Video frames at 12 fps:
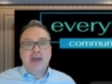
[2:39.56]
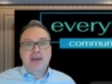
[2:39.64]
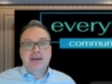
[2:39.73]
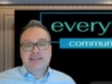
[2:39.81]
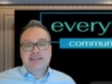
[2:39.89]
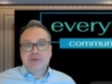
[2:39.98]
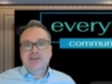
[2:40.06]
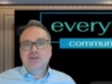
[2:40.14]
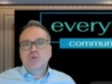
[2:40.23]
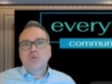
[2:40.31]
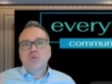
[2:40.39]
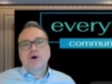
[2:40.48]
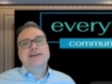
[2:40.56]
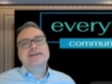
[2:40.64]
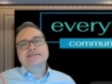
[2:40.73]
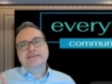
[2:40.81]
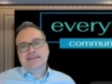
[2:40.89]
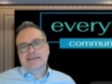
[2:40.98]
and especially what
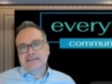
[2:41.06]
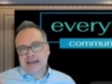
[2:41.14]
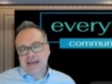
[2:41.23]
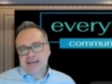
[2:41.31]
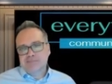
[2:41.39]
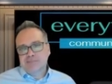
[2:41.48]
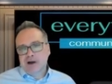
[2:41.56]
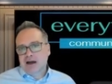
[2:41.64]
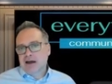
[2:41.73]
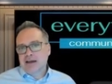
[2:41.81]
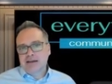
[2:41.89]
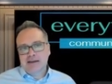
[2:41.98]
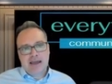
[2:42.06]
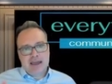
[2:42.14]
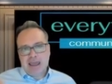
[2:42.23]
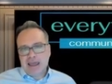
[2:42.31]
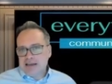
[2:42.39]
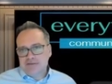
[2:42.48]
is the intent behind
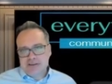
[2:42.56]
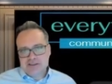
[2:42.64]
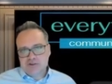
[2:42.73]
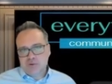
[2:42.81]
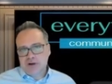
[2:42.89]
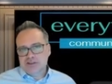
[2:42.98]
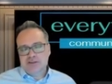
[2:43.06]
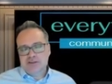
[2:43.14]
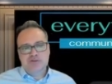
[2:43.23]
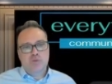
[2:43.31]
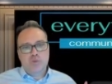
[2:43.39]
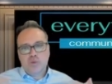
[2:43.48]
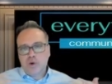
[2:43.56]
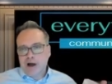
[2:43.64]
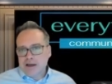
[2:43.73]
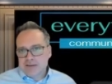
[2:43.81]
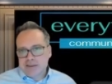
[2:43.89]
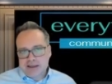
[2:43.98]
any of these questions?
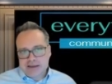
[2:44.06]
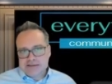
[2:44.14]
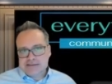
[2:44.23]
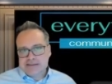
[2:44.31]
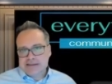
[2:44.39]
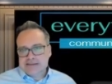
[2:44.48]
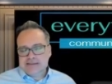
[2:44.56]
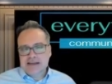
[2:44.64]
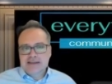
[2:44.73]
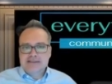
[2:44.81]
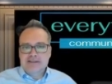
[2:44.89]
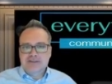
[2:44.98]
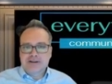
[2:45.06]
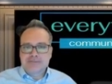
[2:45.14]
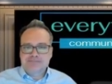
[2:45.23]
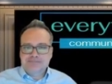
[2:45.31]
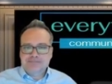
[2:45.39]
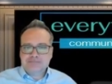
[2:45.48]
Why do they exist, et
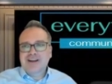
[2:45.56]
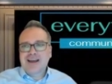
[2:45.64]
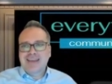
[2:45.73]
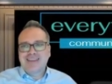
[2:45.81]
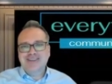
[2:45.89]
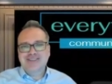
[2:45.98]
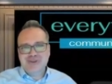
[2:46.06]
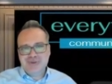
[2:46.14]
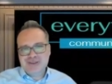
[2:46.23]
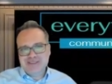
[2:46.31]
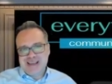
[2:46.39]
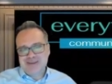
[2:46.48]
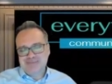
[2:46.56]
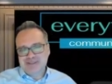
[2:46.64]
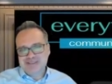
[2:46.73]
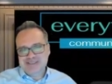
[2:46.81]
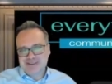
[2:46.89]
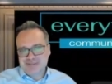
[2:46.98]
cetera? So there's two
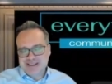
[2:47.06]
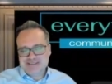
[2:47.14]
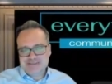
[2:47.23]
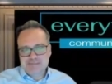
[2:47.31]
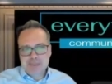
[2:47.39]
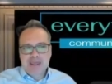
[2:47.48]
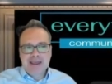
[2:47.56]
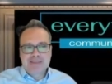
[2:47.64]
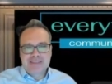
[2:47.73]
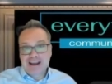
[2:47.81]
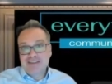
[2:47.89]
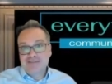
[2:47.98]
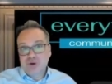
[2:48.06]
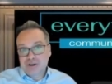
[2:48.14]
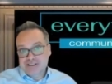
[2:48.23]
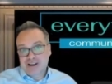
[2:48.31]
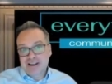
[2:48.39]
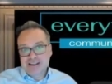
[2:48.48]
examples of this that I've
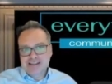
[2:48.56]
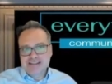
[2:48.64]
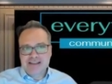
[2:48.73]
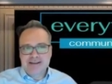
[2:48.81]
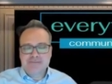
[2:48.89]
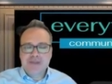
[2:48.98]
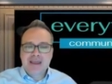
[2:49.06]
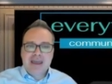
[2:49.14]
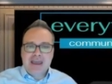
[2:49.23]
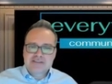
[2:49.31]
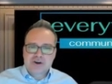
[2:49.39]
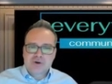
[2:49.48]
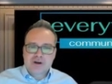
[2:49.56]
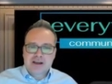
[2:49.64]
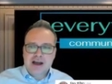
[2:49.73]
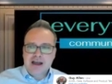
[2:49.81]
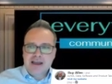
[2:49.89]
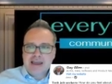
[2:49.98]
noticed on LinkedIn. So
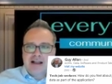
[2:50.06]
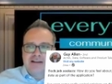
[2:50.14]
Guy